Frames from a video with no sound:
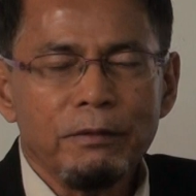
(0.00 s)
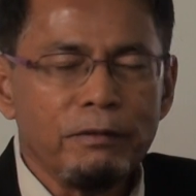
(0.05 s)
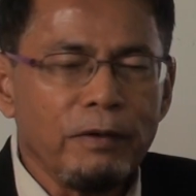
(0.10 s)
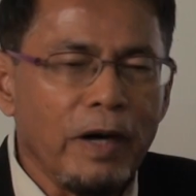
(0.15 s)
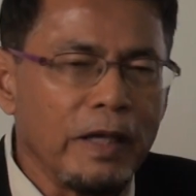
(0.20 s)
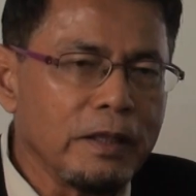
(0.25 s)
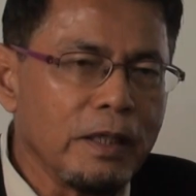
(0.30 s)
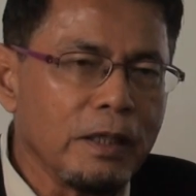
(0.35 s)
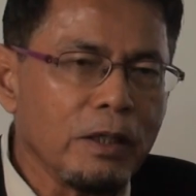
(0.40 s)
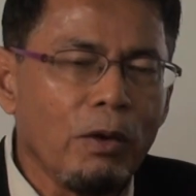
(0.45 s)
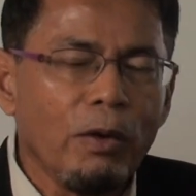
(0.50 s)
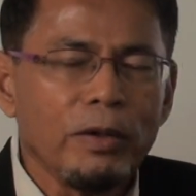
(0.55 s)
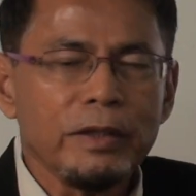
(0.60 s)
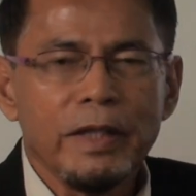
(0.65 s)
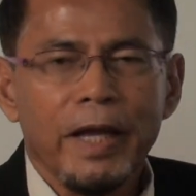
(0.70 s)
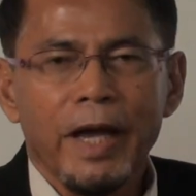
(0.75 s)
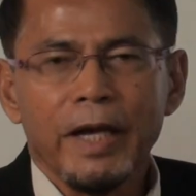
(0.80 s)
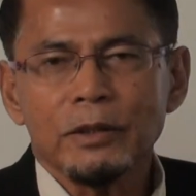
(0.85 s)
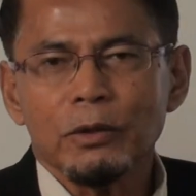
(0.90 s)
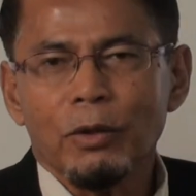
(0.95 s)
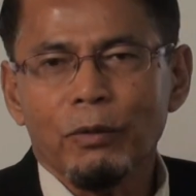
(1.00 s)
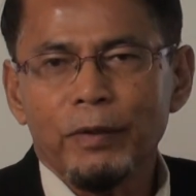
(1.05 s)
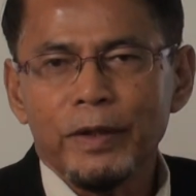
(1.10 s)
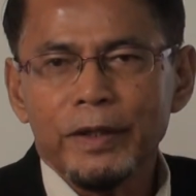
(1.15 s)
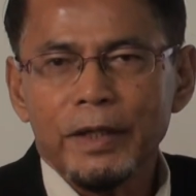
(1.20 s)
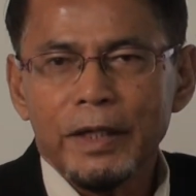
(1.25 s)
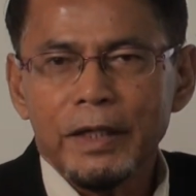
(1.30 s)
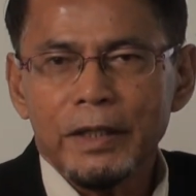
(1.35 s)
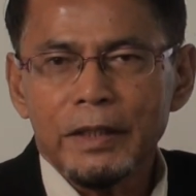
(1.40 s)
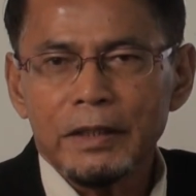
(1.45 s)
frontal cortex or
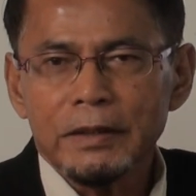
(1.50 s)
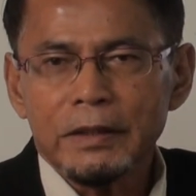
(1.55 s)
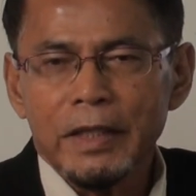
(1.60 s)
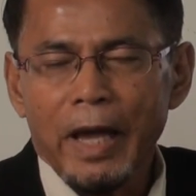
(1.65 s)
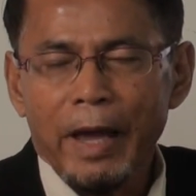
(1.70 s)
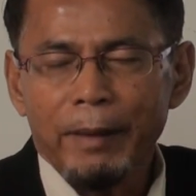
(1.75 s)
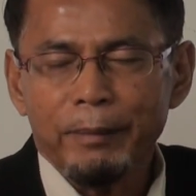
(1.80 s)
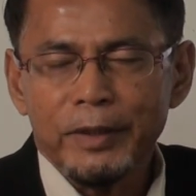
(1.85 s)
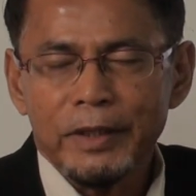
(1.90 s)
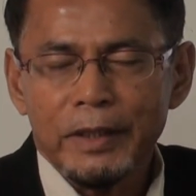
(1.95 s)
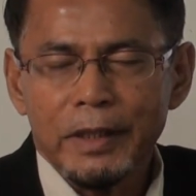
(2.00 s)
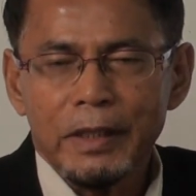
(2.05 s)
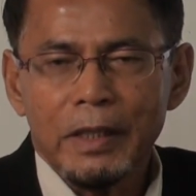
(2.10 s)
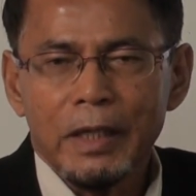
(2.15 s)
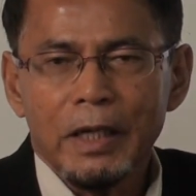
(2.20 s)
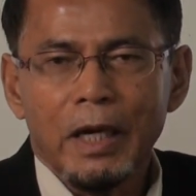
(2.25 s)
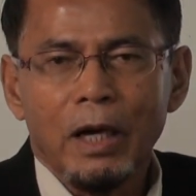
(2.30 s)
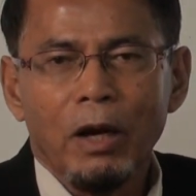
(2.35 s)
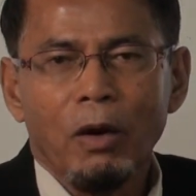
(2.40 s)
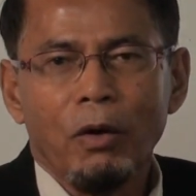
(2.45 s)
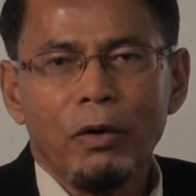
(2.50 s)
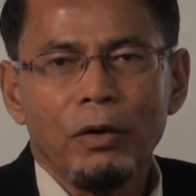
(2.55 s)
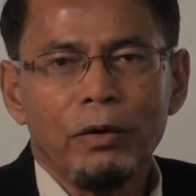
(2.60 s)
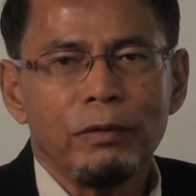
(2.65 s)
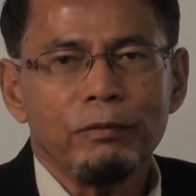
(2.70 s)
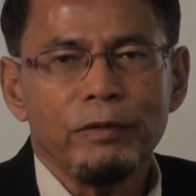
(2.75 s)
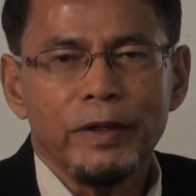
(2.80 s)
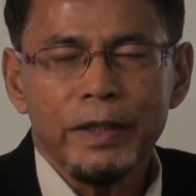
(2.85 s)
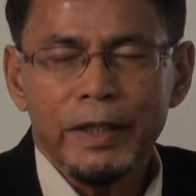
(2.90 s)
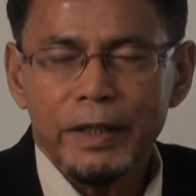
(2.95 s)
whether it is the amygdala
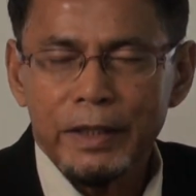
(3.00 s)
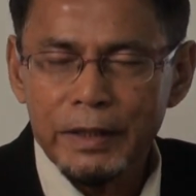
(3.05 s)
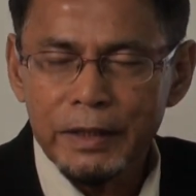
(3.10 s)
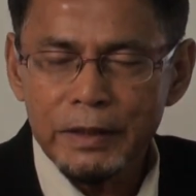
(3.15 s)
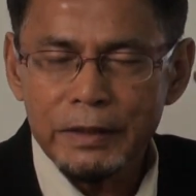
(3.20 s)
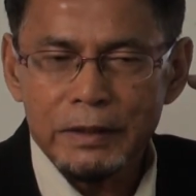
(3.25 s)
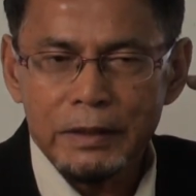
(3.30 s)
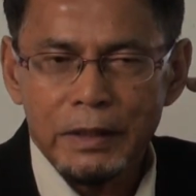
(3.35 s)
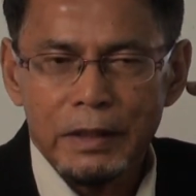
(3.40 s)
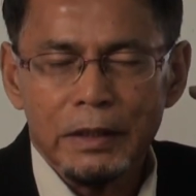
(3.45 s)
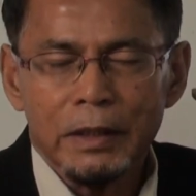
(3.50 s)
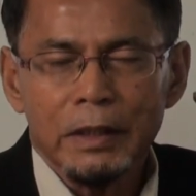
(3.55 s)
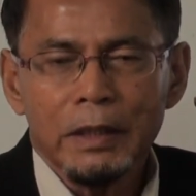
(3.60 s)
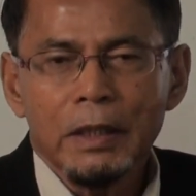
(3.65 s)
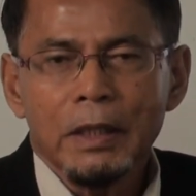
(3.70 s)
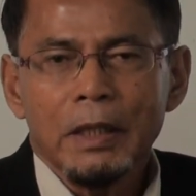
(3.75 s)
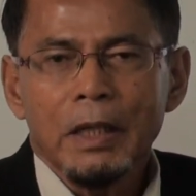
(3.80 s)
or whether it is the